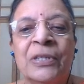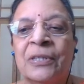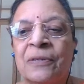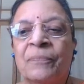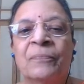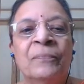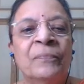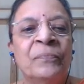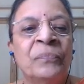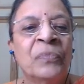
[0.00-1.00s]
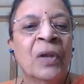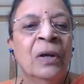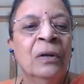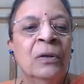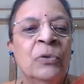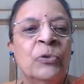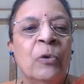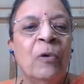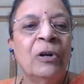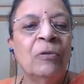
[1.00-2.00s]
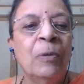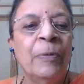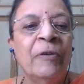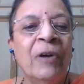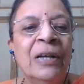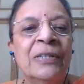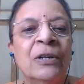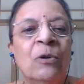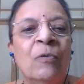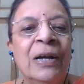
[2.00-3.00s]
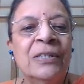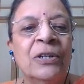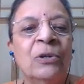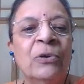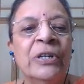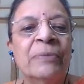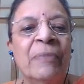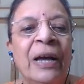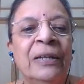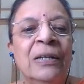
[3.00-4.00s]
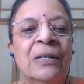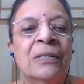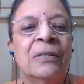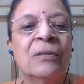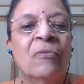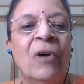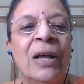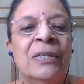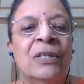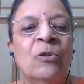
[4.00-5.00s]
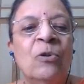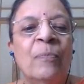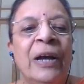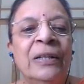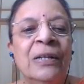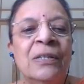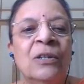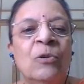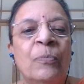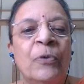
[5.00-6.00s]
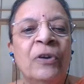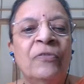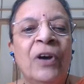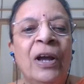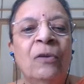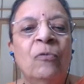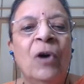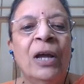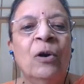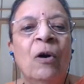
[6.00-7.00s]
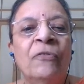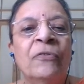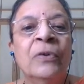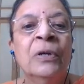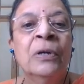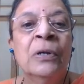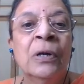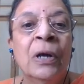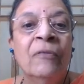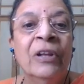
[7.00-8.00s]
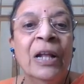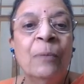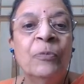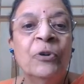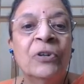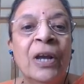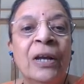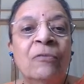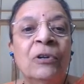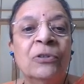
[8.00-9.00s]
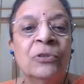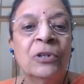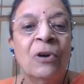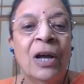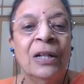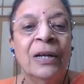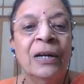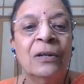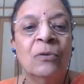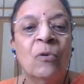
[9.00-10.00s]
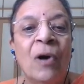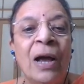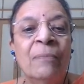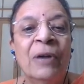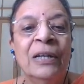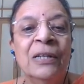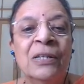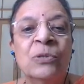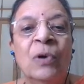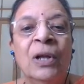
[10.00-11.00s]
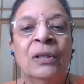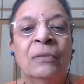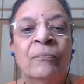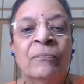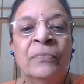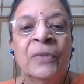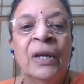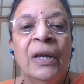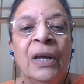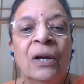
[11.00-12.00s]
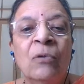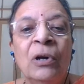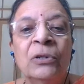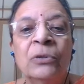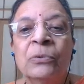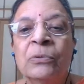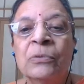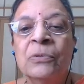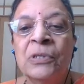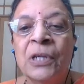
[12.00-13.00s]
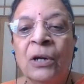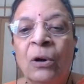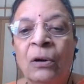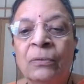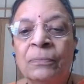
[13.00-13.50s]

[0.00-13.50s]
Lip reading: first. So what will be y0? Y0 is minus y0 minus 0.5 y of, when I put k equal to 0, I will get y minus 1 equal to 0.